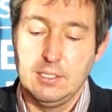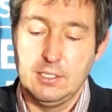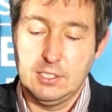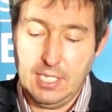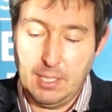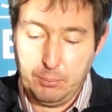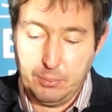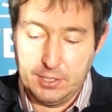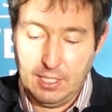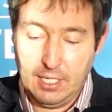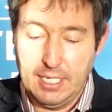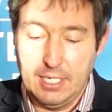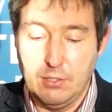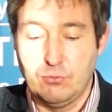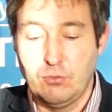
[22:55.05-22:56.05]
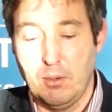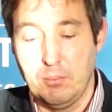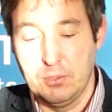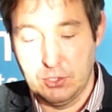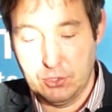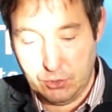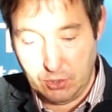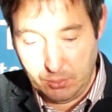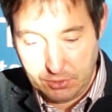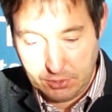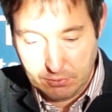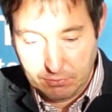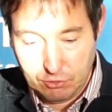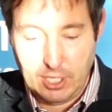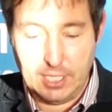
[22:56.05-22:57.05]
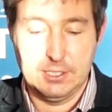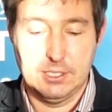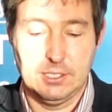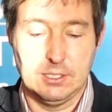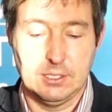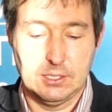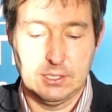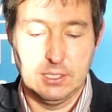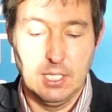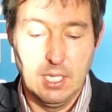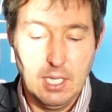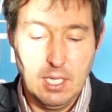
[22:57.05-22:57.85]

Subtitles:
separately from distributive justice.